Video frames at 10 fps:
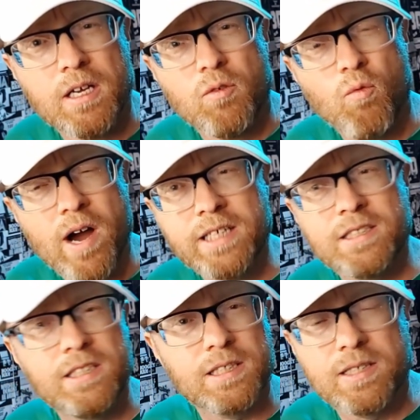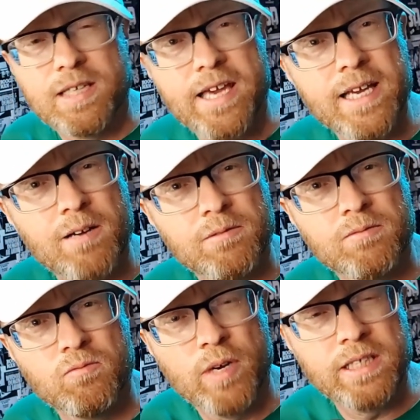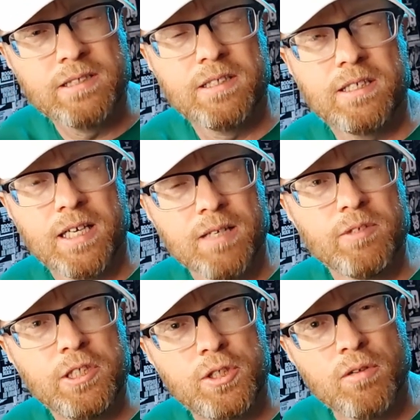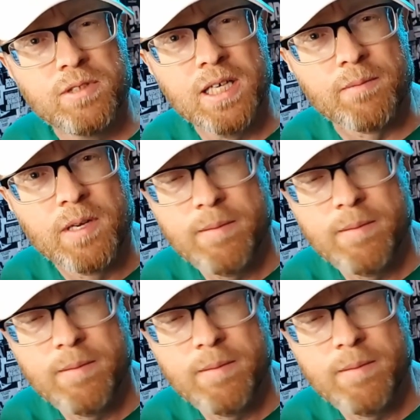why doesn't he just hang out and wait and kill him when he shows up?